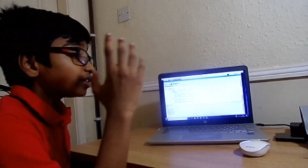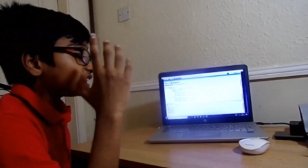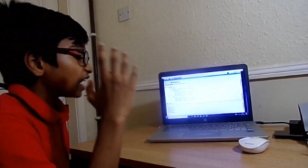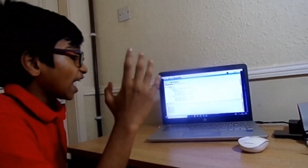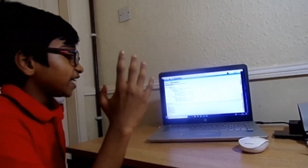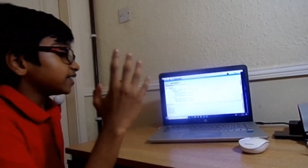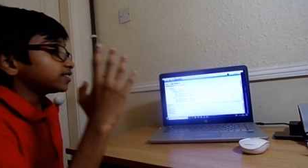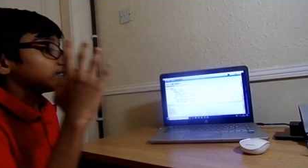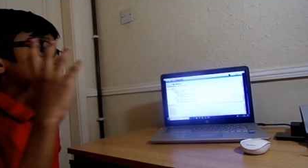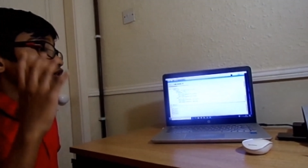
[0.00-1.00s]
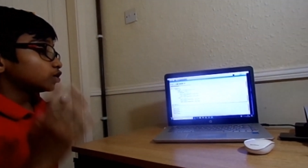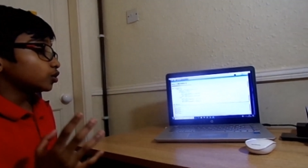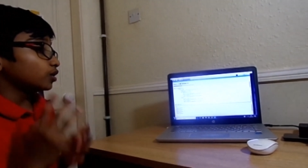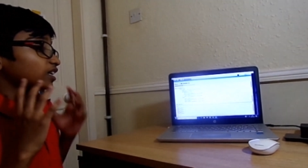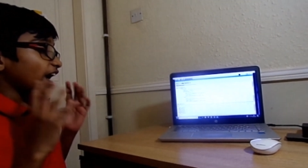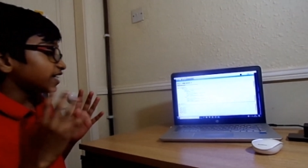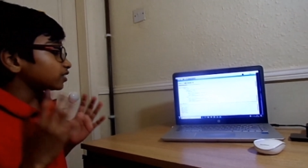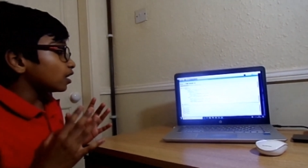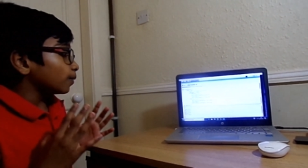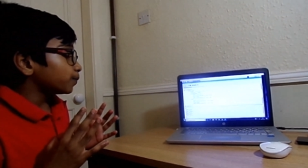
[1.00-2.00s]
light to light
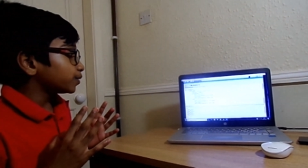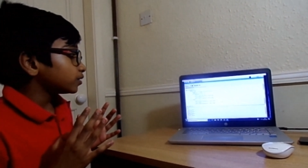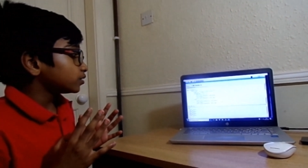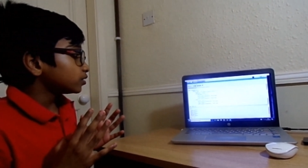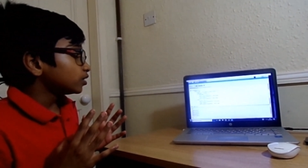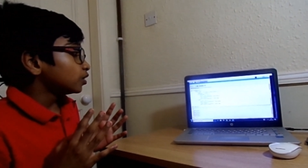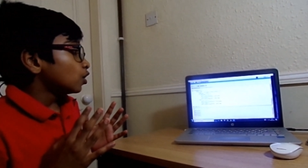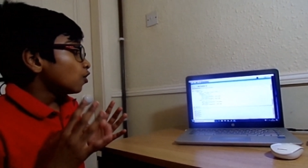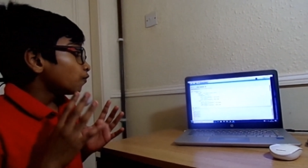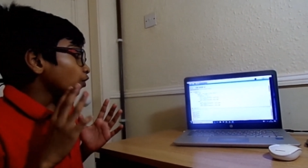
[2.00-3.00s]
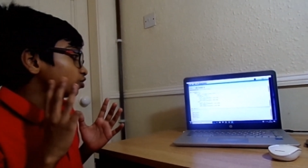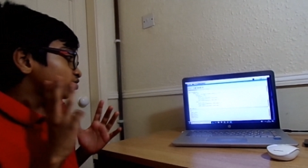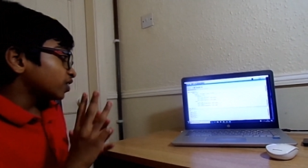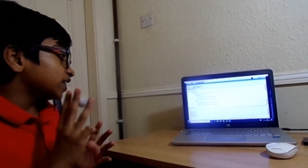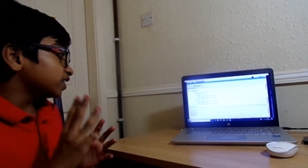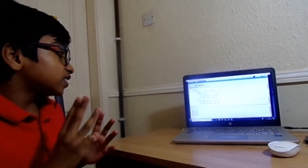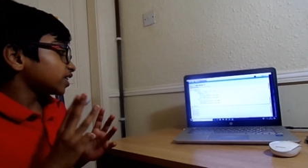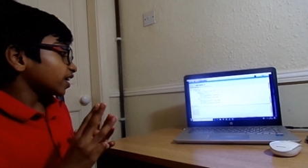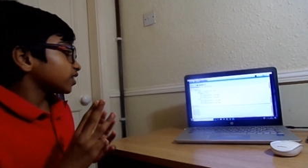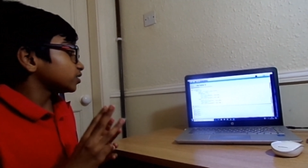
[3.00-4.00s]
up for 3
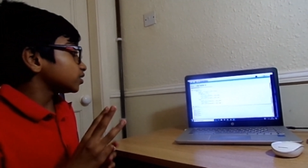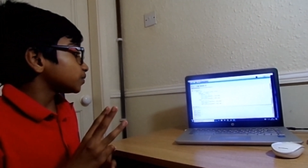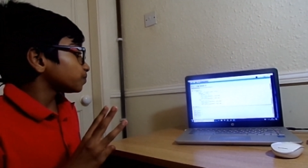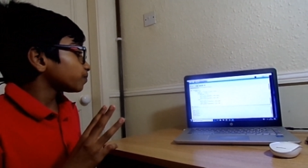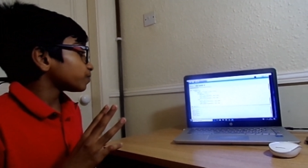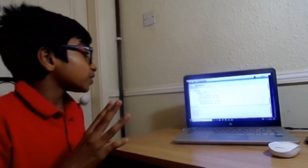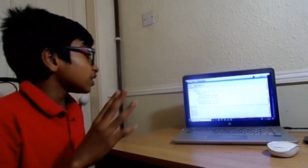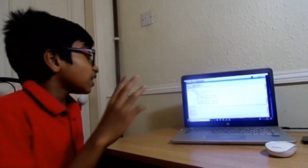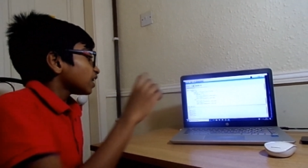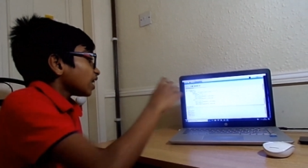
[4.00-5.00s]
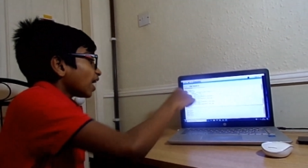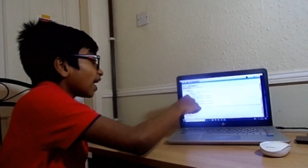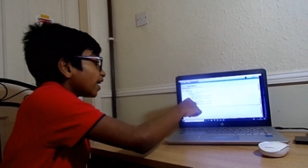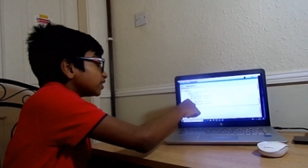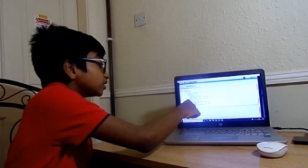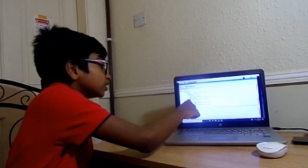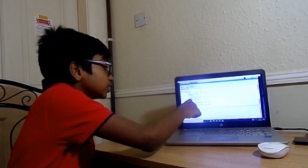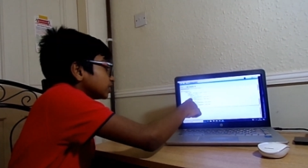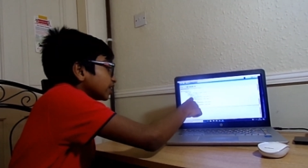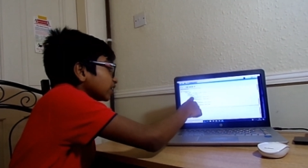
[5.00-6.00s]
seconds, and
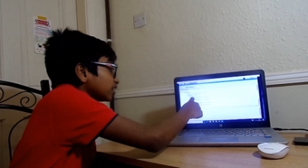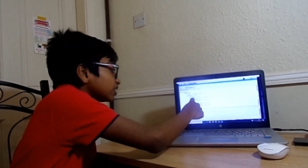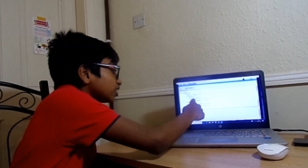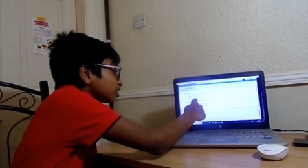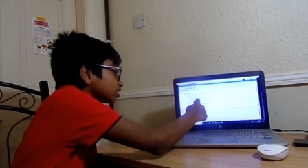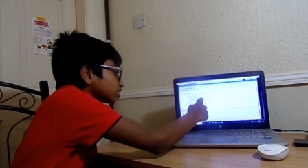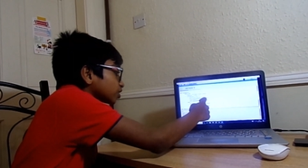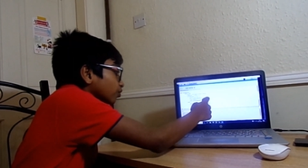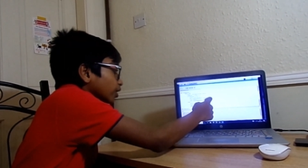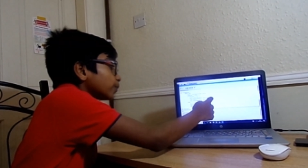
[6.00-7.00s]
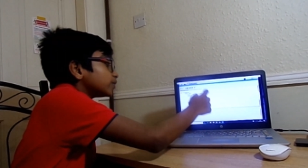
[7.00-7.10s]
then in this script